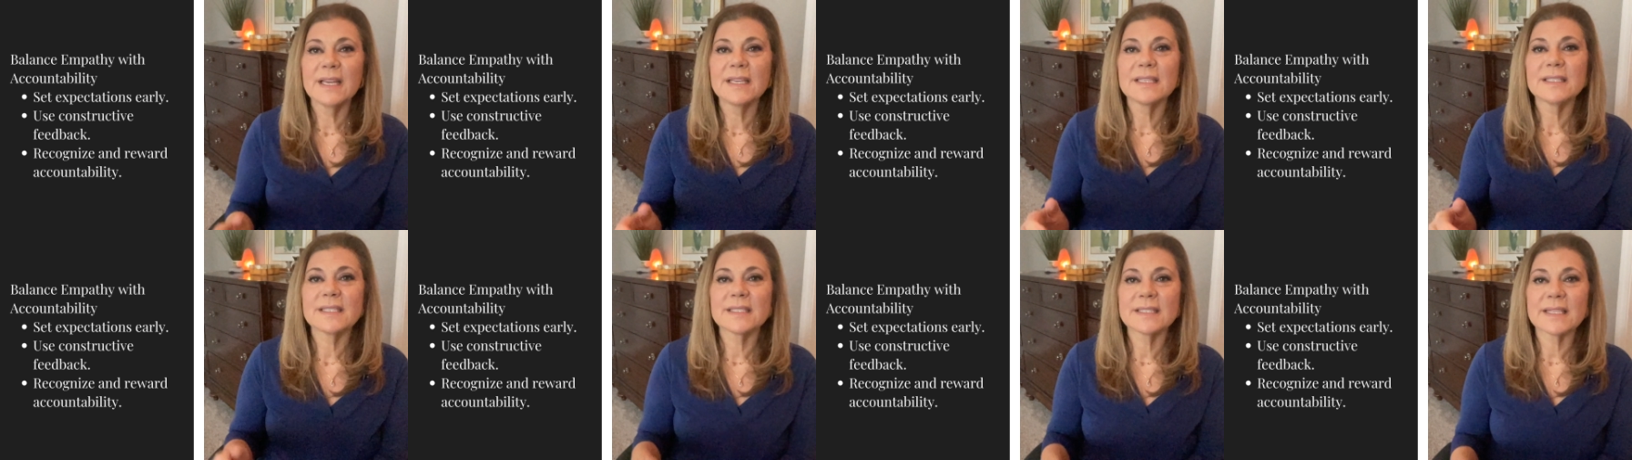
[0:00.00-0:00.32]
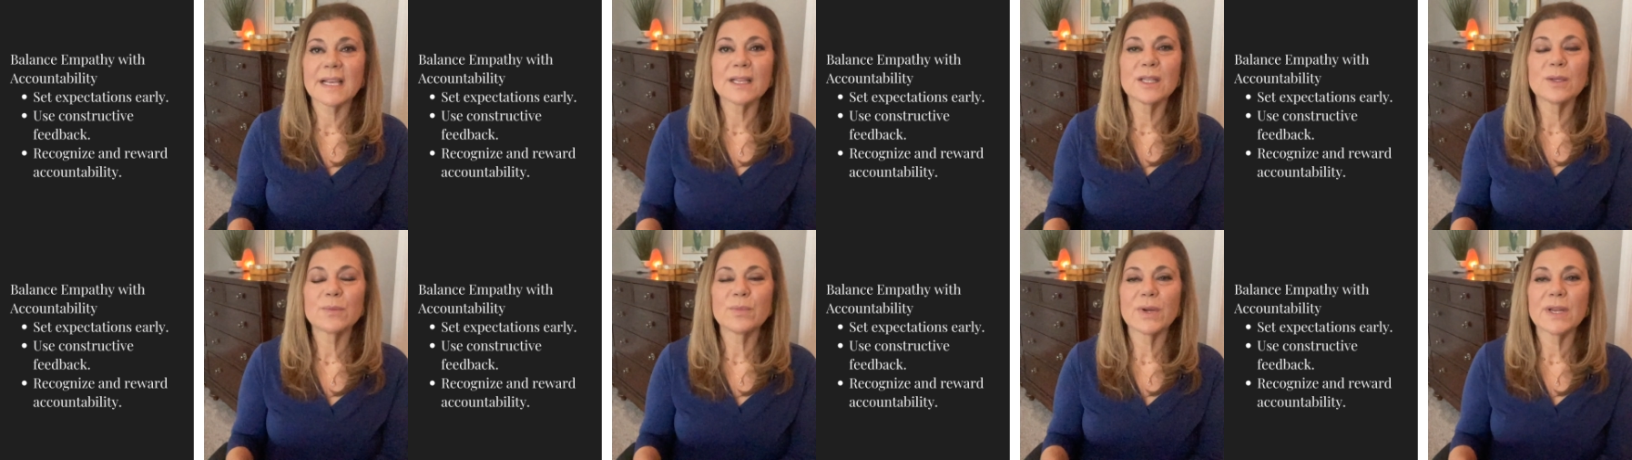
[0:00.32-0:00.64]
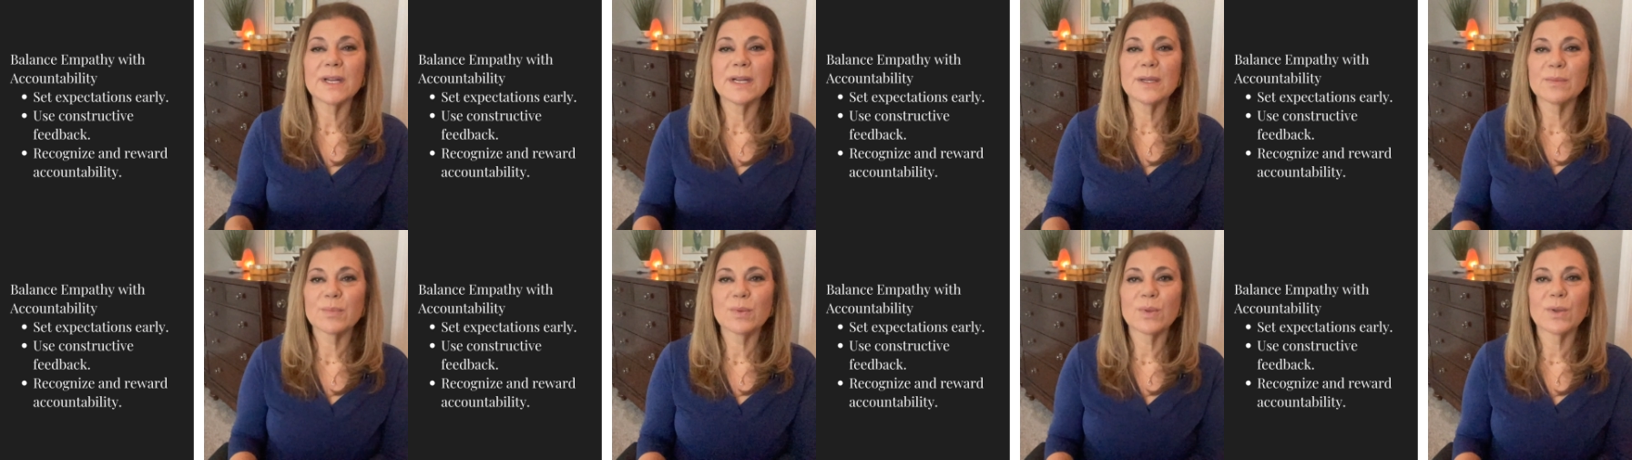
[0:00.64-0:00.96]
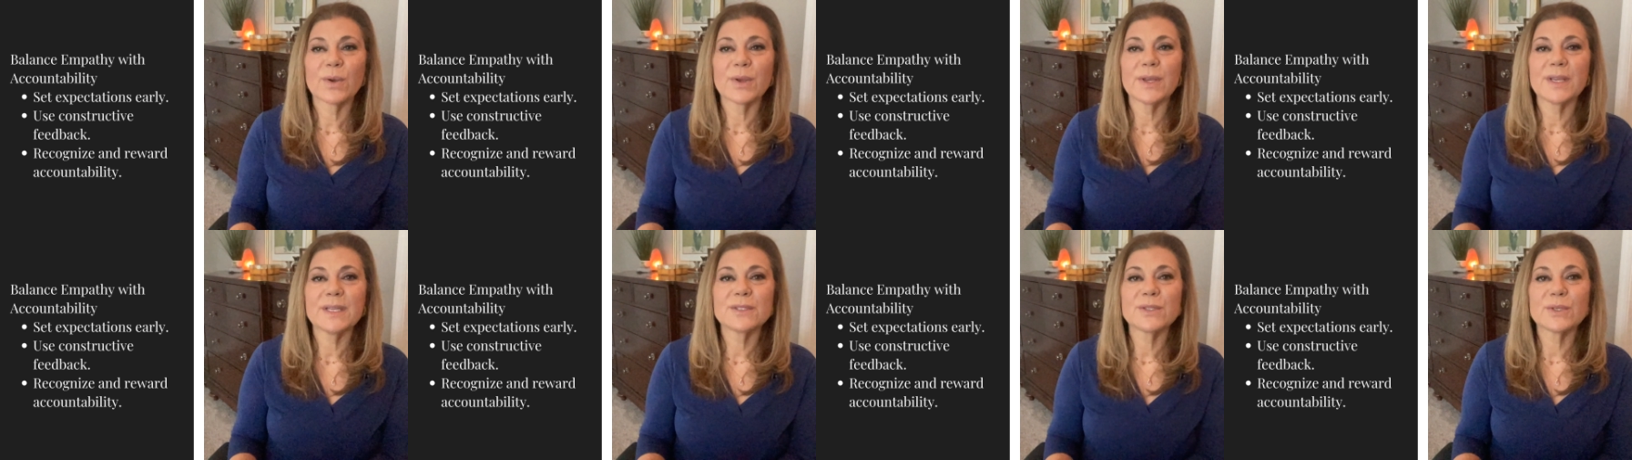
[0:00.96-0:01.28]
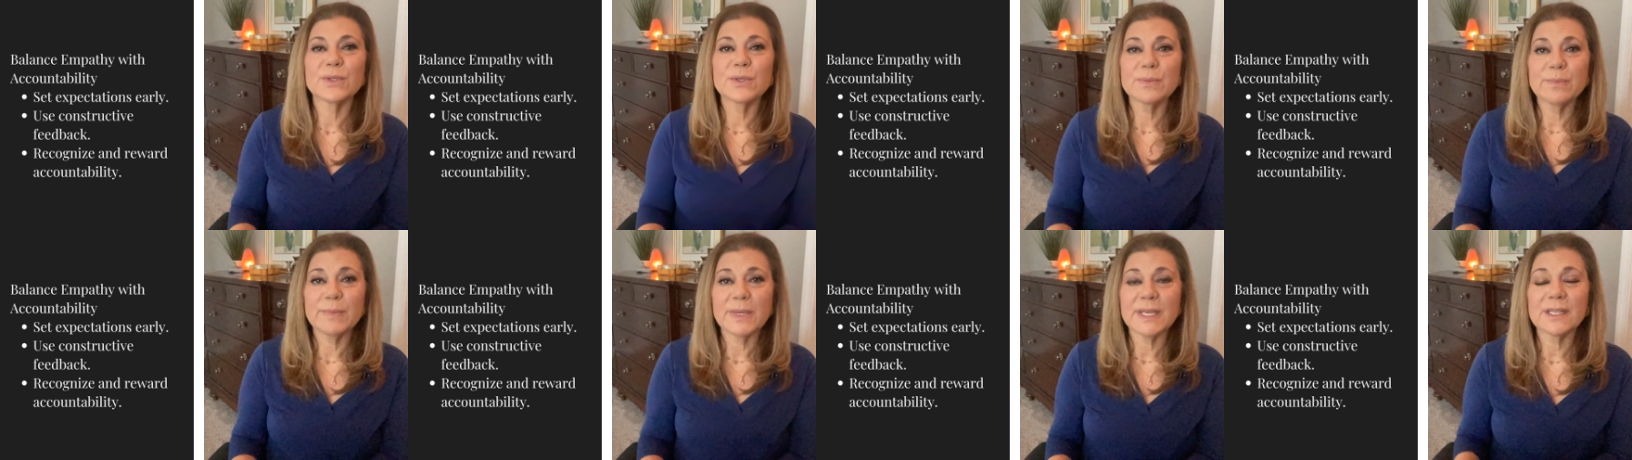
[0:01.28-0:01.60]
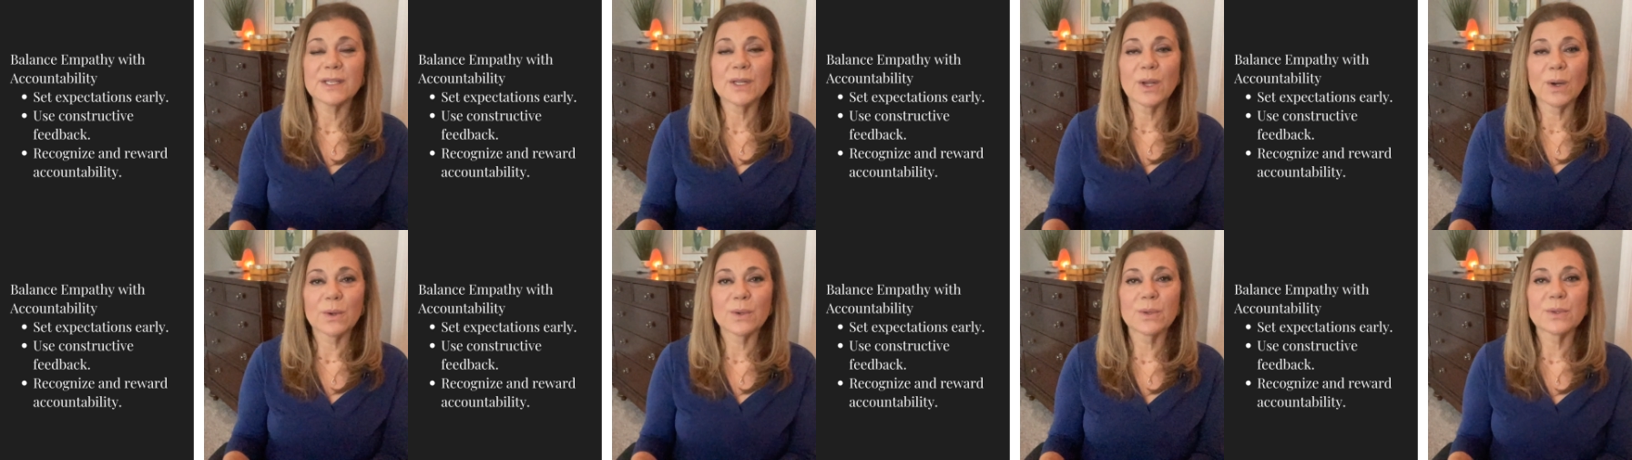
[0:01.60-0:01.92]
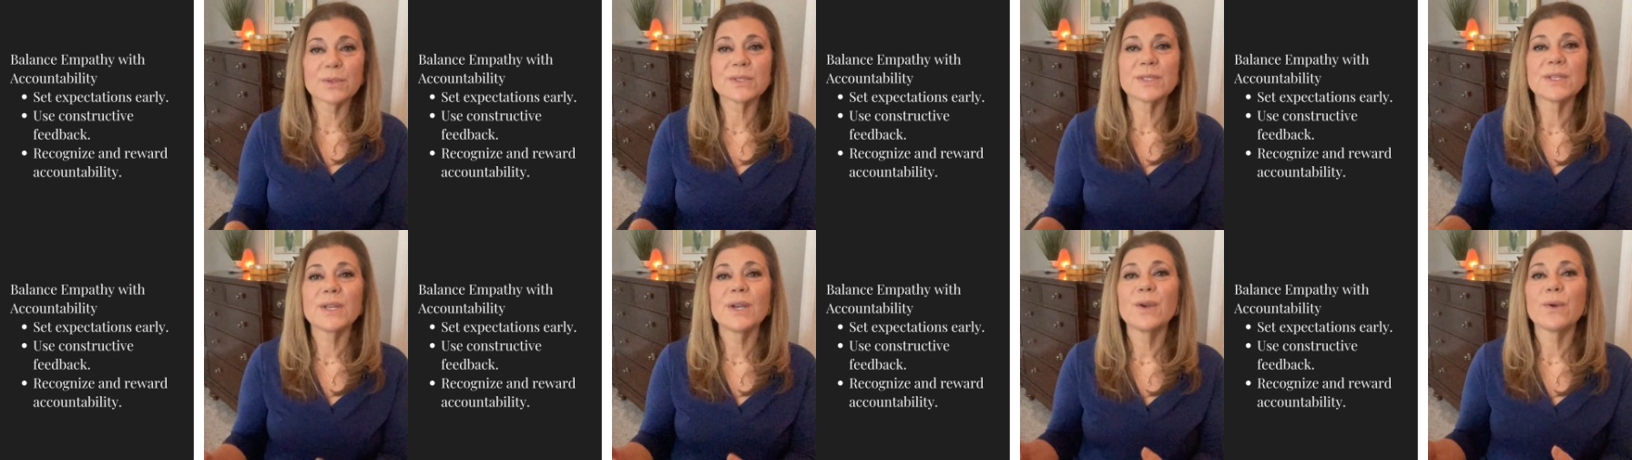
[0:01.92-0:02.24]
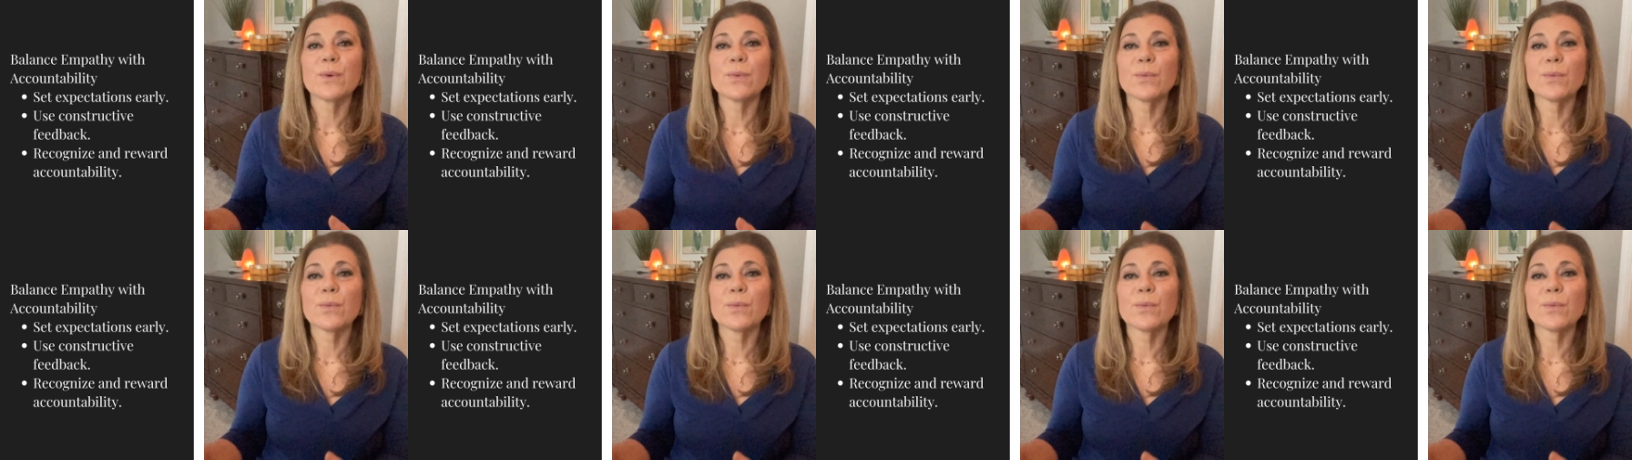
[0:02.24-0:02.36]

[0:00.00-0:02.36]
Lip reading: Celebrate employees who meet goals,